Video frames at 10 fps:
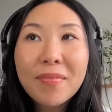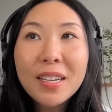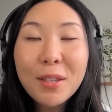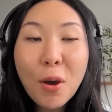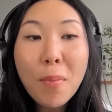
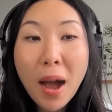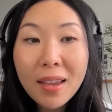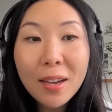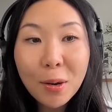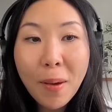so my
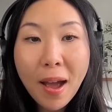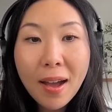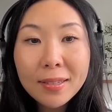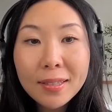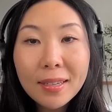
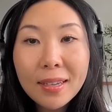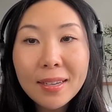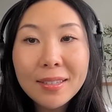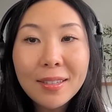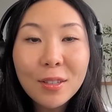earwax
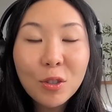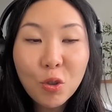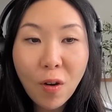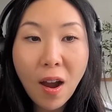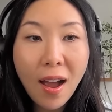is
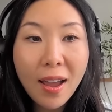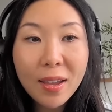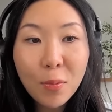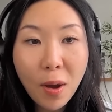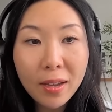dry
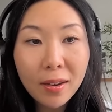and white.